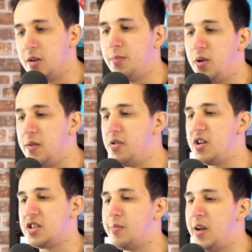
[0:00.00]
point of view
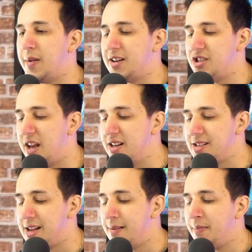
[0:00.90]
doesn't make much sense,
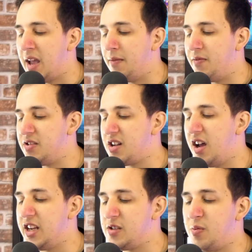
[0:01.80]
and for
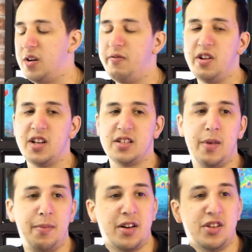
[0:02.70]
Sterling's point of view it doesn't make much